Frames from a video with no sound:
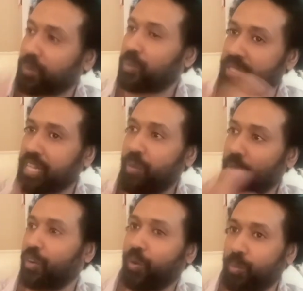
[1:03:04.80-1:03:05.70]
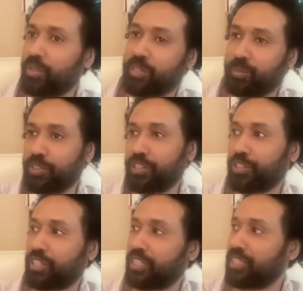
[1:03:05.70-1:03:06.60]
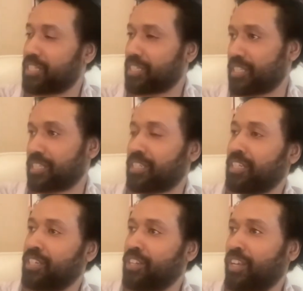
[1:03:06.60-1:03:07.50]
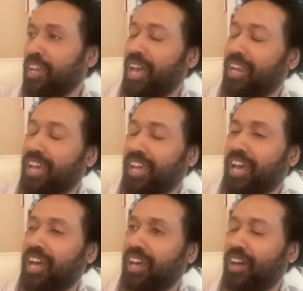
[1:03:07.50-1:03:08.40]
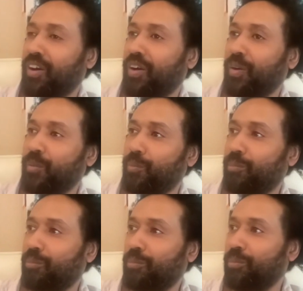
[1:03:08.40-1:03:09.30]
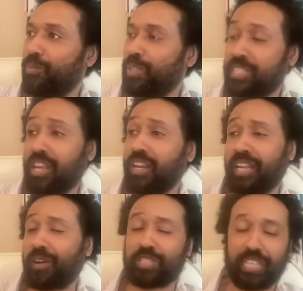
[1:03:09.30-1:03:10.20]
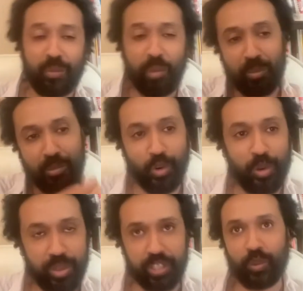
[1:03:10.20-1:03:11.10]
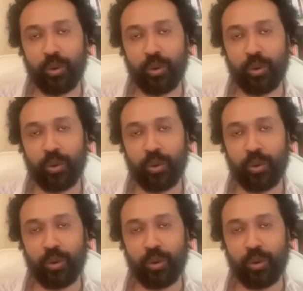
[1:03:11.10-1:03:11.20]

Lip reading: Islamic herbalism tradition, and this is not a thing I was thinking about before, but